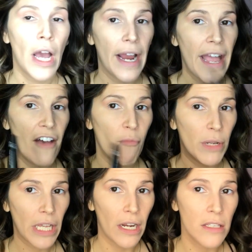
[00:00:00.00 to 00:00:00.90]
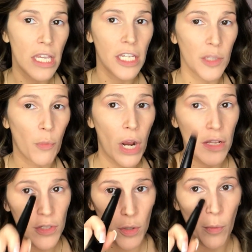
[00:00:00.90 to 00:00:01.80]
I have been kind of taking the
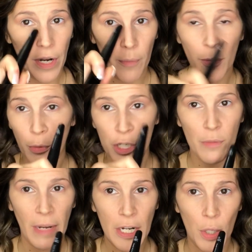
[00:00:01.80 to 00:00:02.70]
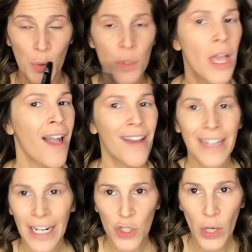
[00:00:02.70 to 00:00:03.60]
bronzer right up the bridge of my nose,
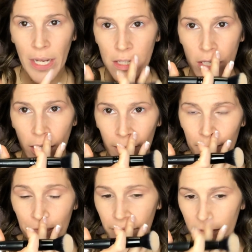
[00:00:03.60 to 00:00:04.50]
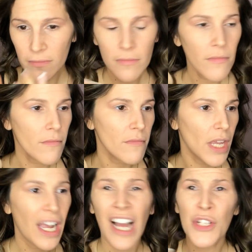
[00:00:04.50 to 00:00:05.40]
not trying to
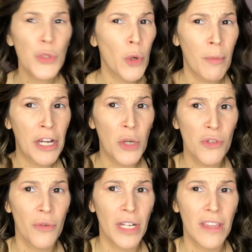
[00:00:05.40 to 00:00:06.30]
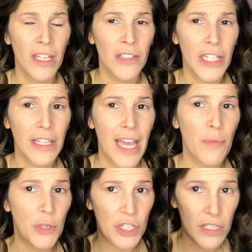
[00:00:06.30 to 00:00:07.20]
contour my nose or anything like that,
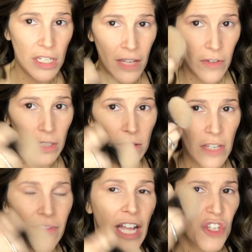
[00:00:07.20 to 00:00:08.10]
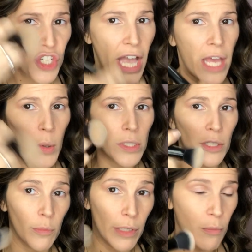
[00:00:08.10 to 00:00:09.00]
but just to give that shadow a
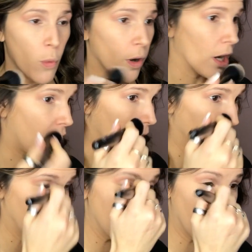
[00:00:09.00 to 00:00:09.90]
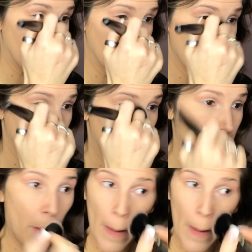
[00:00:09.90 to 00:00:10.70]
little bit more definition.